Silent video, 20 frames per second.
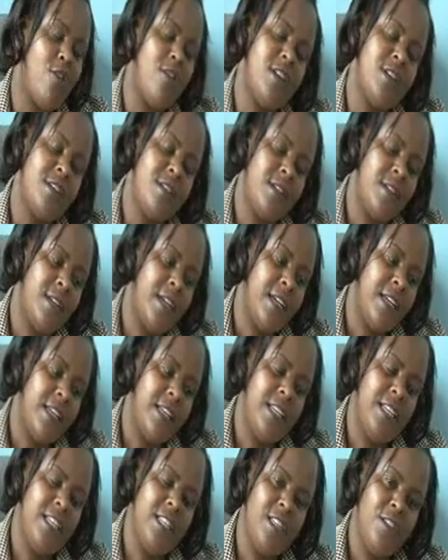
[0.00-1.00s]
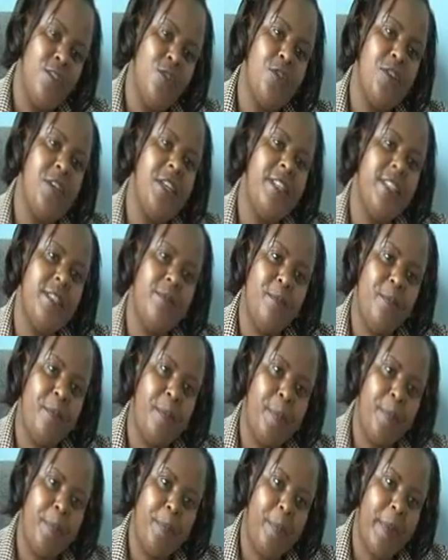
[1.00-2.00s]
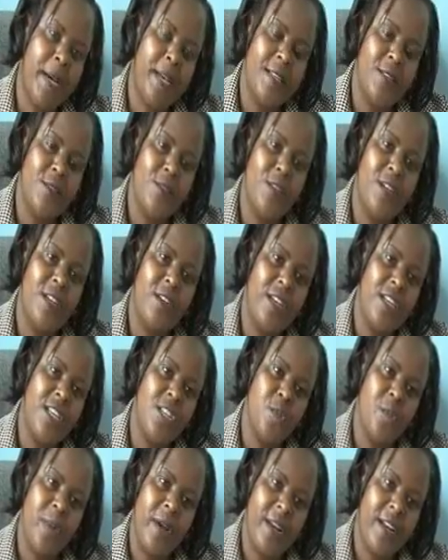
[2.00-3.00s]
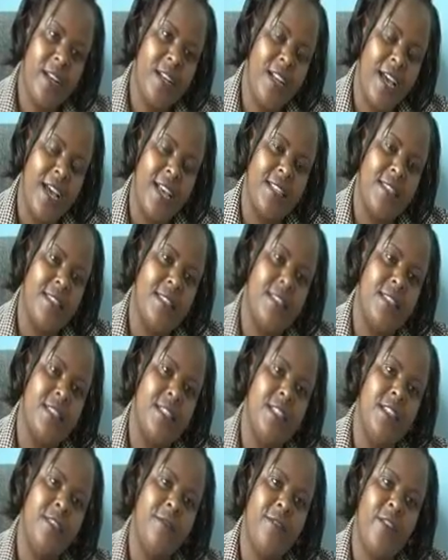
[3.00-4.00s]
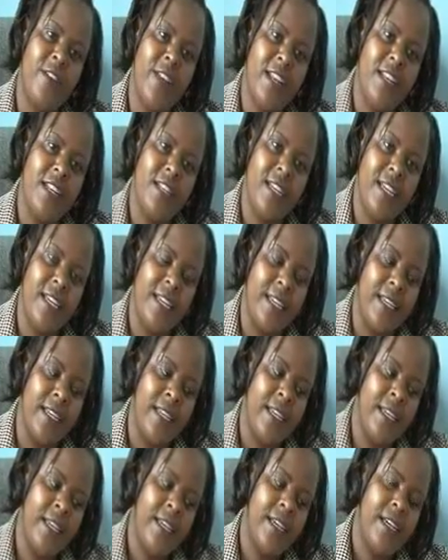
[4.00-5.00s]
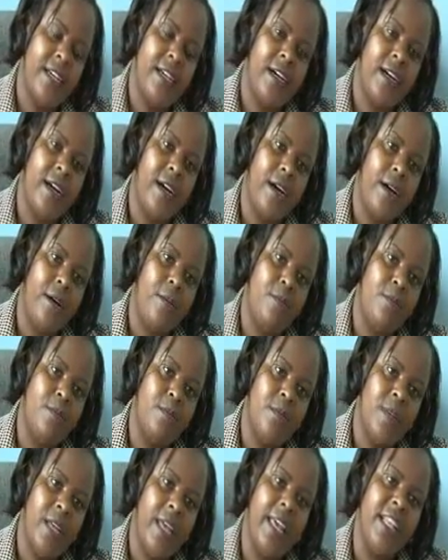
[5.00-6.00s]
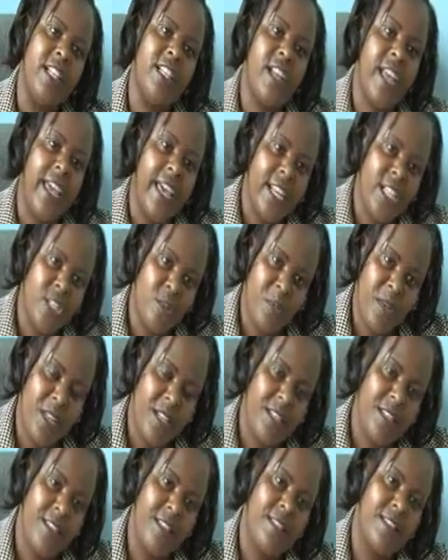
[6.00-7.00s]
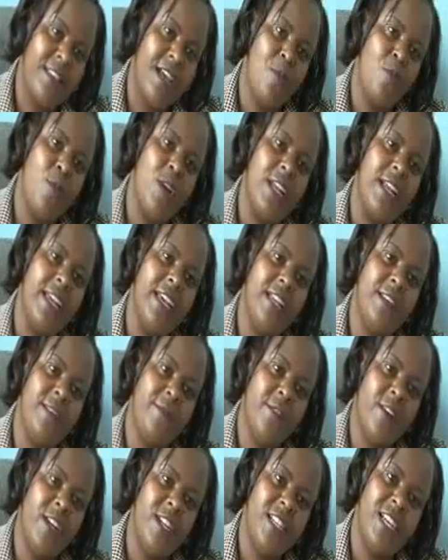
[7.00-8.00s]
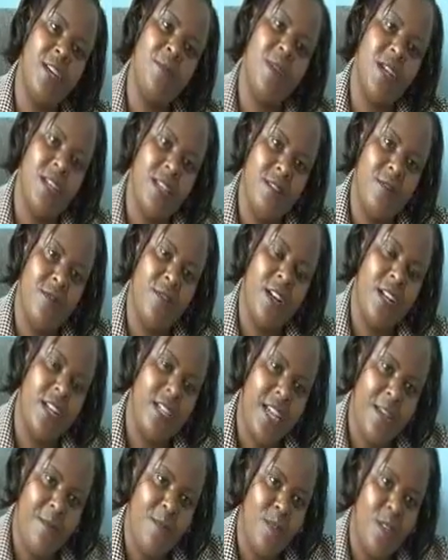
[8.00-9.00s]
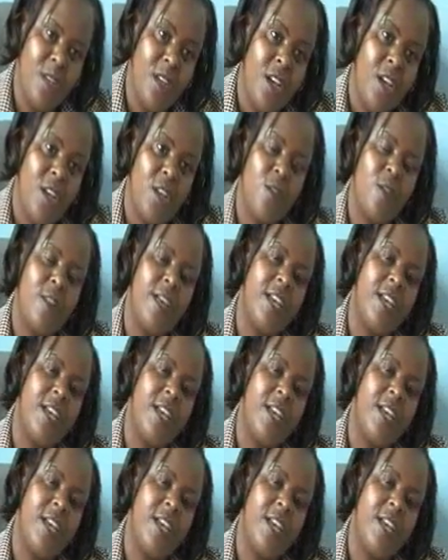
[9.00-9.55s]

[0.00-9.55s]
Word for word: own, you know, each person, each parent has different uh, Um, engagements. Some will get free time at different times, mm-hmm. so